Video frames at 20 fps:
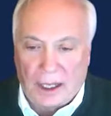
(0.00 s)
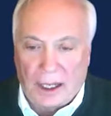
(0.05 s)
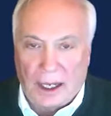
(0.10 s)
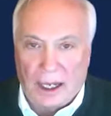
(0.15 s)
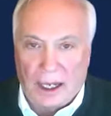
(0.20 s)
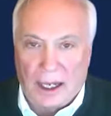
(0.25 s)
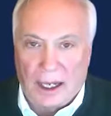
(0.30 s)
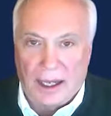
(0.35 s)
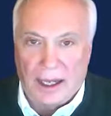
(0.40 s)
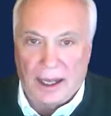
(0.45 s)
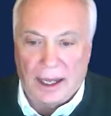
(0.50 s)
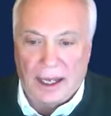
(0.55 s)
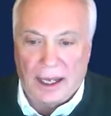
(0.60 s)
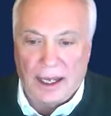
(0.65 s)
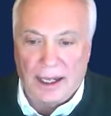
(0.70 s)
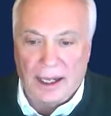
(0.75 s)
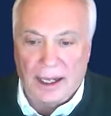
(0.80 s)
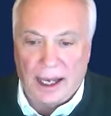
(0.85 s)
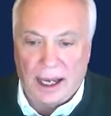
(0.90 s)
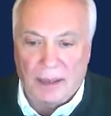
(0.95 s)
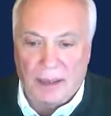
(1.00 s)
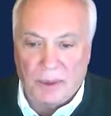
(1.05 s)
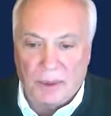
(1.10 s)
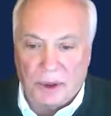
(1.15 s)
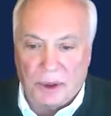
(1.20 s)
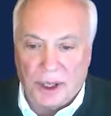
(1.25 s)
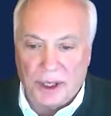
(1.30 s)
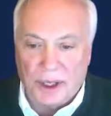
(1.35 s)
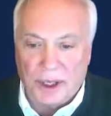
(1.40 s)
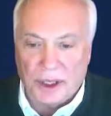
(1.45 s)
and then I'm
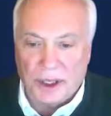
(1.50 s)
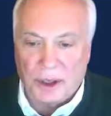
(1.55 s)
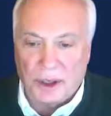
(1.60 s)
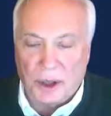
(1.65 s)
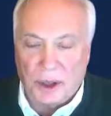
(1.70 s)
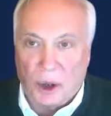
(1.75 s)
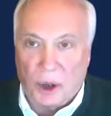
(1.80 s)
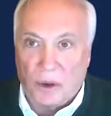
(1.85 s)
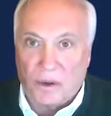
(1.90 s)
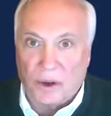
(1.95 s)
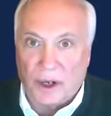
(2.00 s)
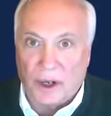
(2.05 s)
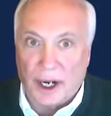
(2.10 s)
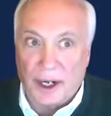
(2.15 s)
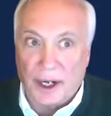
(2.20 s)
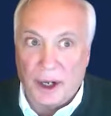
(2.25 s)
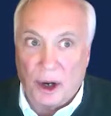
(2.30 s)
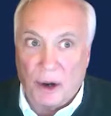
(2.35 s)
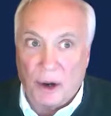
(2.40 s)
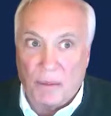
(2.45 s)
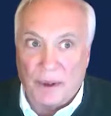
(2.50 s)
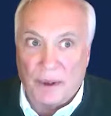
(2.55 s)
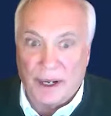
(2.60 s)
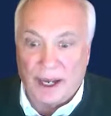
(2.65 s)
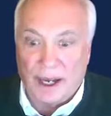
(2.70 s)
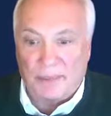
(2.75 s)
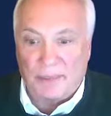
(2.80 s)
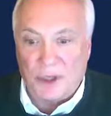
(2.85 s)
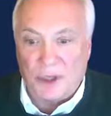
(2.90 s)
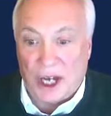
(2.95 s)
going to go over and open
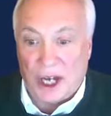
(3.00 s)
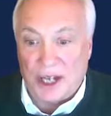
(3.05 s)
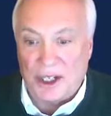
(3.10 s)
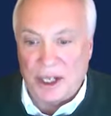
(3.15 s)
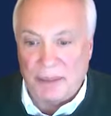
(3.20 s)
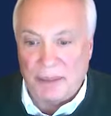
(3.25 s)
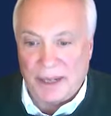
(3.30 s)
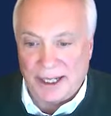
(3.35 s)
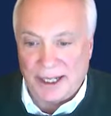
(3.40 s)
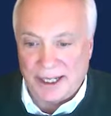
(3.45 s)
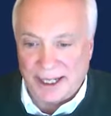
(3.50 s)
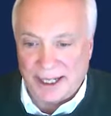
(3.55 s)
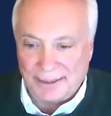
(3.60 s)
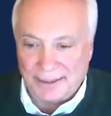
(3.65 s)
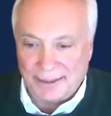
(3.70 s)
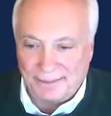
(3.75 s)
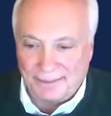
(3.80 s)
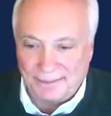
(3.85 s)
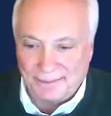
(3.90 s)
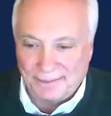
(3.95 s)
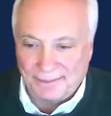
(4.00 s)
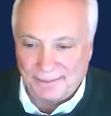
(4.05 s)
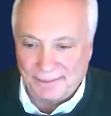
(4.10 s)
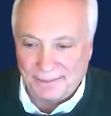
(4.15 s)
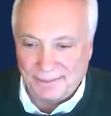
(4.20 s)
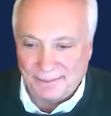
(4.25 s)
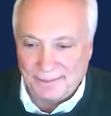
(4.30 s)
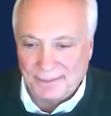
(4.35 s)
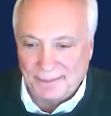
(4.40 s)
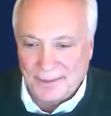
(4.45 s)
up ChatGPT.
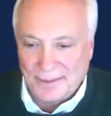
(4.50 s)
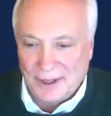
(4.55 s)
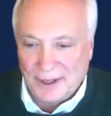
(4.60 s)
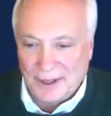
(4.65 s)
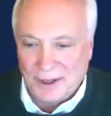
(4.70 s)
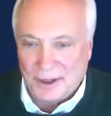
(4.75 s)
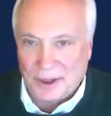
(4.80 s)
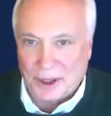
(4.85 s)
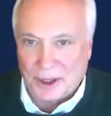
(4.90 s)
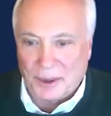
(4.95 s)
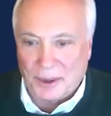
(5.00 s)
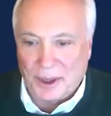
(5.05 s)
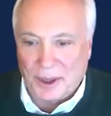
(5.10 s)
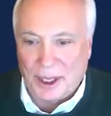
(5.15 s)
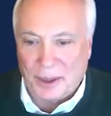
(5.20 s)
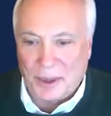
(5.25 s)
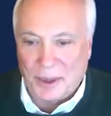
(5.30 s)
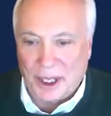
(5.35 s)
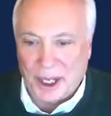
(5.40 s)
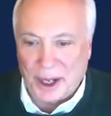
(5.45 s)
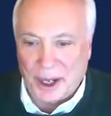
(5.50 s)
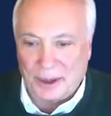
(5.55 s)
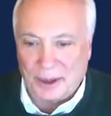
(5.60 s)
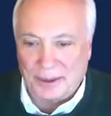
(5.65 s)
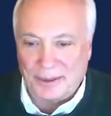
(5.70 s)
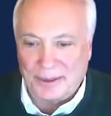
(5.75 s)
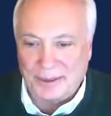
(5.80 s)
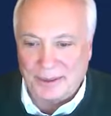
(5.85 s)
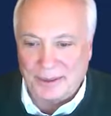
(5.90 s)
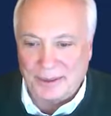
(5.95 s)
So here we go.
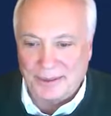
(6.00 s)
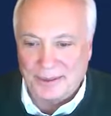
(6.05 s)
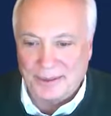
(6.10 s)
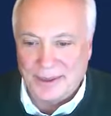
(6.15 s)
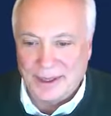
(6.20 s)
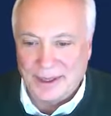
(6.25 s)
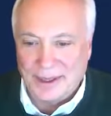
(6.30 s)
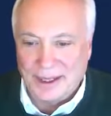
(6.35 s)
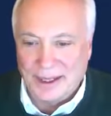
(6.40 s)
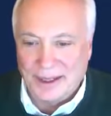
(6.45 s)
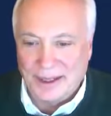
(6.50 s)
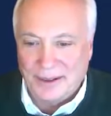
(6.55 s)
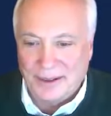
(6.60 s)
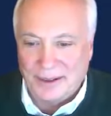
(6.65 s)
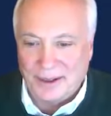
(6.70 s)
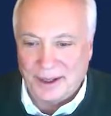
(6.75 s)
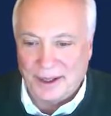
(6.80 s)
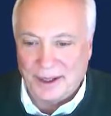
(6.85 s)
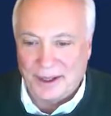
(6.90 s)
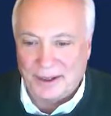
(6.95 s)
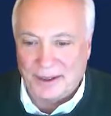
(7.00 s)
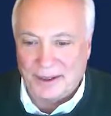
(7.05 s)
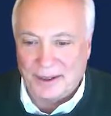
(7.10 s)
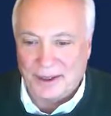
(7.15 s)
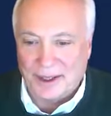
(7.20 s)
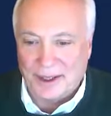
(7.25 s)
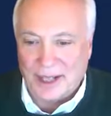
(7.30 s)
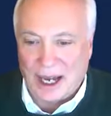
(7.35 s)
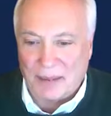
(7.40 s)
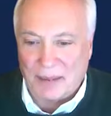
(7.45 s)
I'm going to
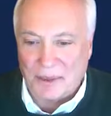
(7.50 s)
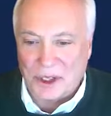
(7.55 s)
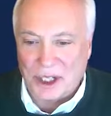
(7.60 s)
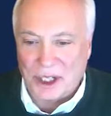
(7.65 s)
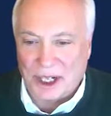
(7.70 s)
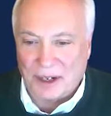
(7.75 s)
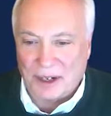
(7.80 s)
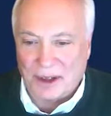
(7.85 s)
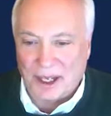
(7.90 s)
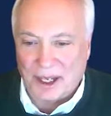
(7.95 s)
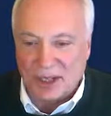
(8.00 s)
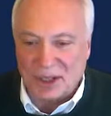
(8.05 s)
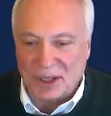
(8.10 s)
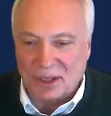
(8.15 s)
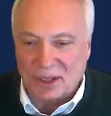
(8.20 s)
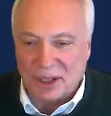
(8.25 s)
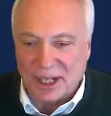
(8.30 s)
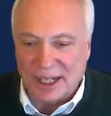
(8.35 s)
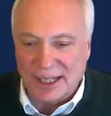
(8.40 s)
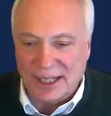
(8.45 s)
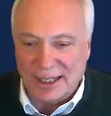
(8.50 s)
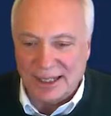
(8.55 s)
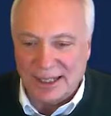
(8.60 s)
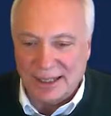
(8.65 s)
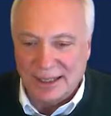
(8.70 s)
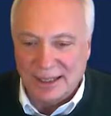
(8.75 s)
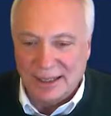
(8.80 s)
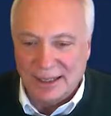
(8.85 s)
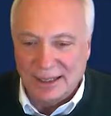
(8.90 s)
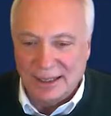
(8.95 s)
stop share this screen,
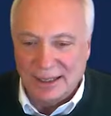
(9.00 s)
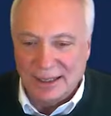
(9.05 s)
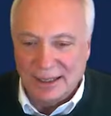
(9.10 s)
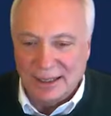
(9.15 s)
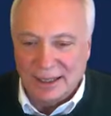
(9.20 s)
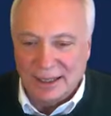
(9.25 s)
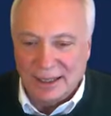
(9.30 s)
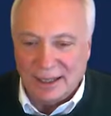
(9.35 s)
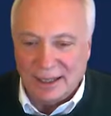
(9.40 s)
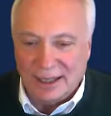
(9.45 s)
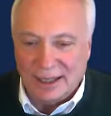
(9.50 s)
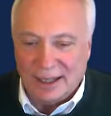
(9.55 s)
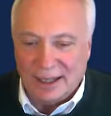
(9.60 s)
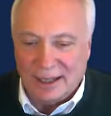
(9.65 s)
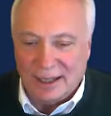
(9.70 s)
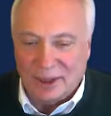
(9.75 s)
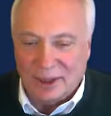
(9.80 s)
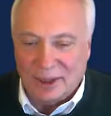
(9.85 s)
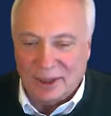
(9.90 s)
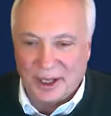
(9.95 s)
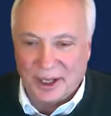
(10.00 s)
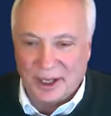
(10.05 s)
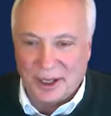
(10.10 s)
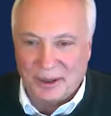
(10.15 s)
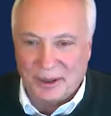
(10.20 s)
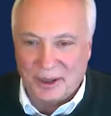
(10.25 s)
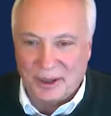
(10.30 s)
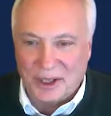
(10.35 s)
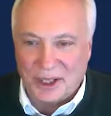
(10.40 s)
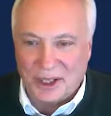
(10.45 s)
and I'm going to
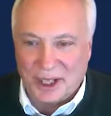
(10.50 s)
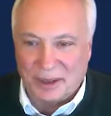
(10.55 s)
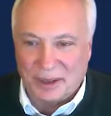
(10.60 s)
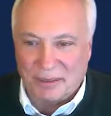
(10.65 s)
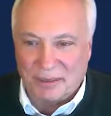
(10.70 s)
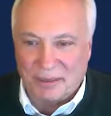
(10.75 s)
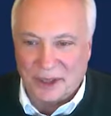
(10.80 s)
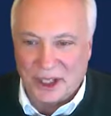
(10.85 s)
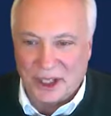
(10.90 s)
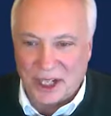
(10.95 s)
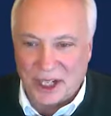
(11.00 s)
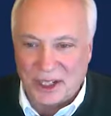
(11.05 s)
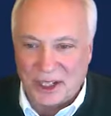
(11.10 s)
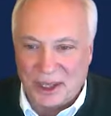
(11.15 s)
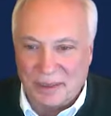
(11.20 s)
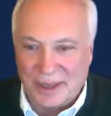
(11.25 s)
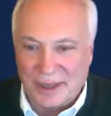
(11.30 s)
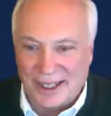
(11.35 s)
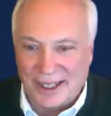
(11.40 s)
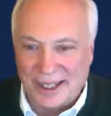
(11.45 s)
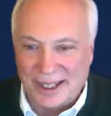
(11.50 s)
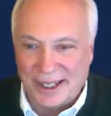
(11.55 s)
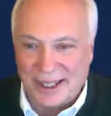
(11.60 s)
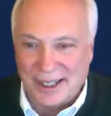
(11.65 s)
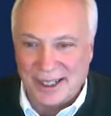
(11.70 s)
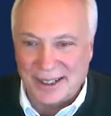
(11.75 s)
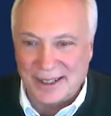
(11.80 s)
go share ChatGPT.